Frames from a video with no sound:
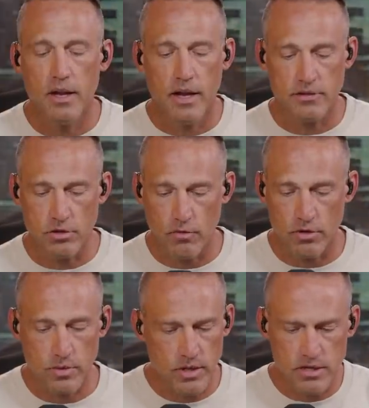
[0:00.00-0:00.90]
and so forth.
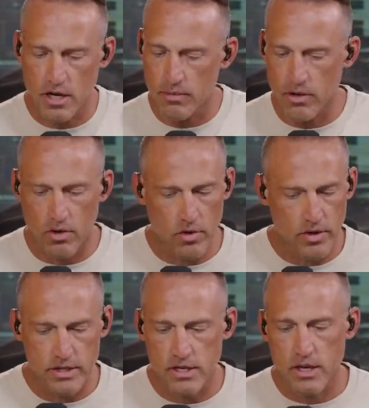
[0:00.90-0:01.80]
So we're going to talk about all
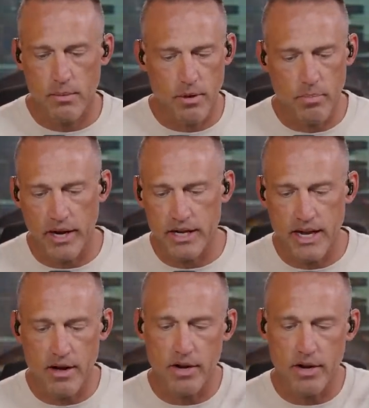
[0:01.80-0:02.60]
this. I'm going to break it down.